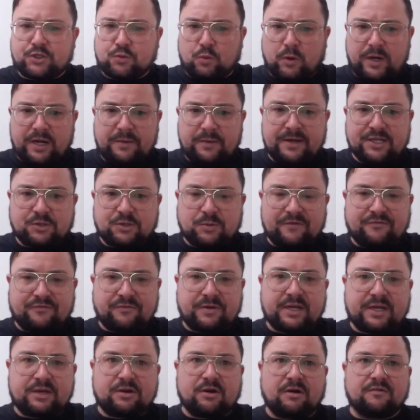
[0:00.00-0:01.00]
20 minutes away
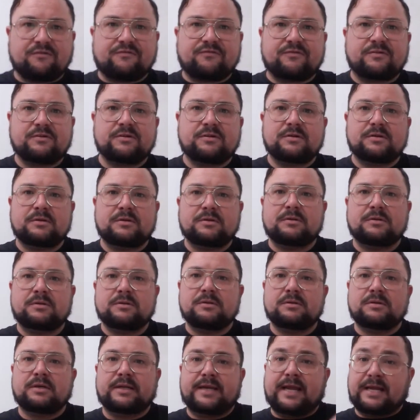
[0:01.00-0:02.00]
from kickoff.
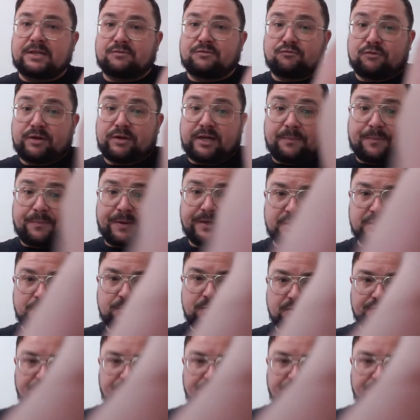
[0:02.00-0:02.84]
And that's really pissing